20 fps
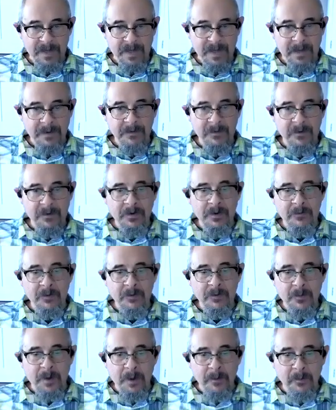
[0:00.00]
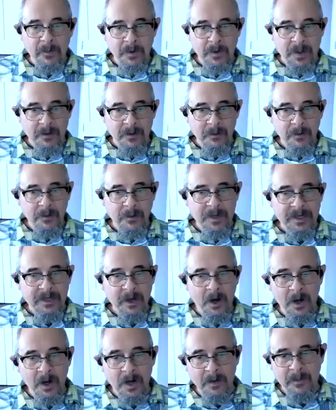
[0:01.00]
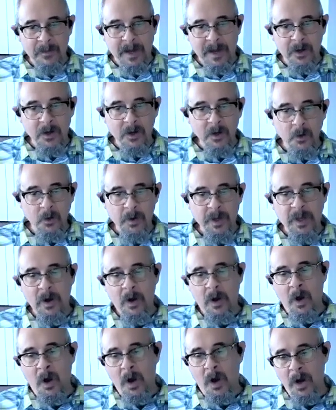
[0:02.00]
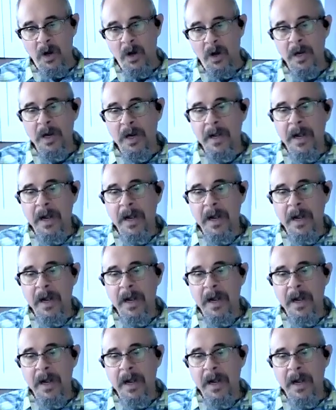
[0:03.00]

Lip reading: And remember that when we talk about who we are